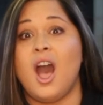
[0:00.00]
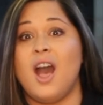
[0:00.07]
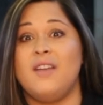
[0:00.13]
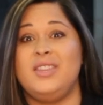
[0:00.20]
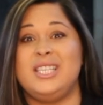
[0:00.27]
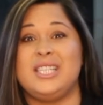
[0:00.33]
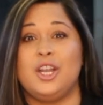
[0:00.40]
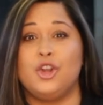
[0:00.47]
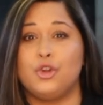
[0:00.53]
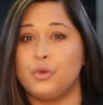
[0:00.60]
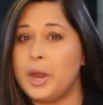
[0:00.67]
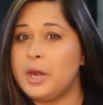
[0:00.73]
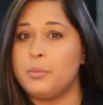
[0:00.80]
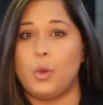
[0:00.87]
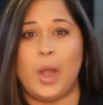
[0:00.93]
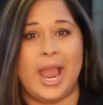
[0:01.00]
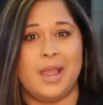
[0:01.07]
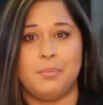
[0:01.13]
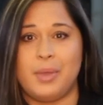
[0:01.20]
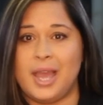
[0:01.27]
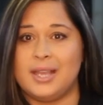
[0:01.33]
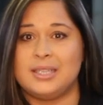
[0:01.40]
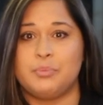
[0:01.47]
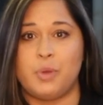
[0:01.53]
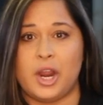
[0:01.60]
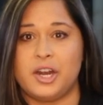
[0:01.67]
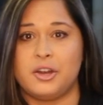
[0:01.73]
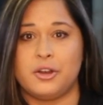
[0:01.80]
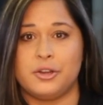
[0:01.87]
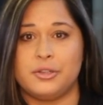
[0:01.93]
of these incredible apex
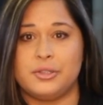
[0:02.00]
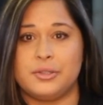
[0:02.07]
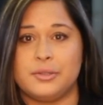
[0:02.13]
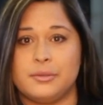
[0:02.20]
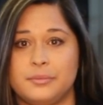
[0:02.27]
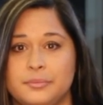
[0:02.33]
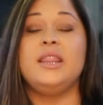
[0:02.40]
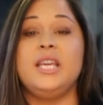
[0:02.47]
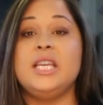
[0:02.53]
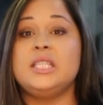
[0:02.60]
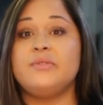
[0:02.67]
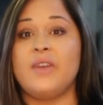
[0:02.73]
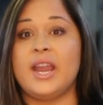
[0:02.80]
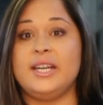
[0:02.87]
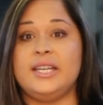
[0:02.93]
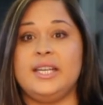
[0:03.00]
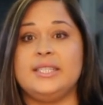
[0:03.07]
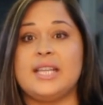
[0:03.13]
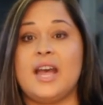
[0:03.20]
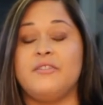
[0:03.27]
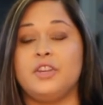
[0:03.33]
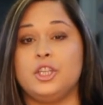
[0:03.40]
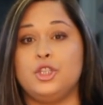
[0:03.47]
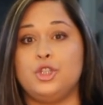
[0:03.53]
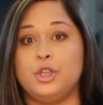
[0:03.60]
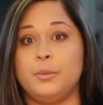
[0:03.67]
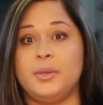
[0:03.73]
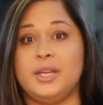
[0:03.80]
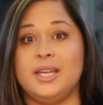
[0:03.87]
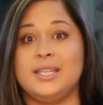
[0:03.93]
predators. These findings have
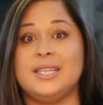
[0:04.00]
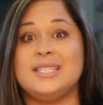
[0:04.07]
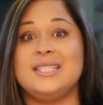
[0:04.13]
contributed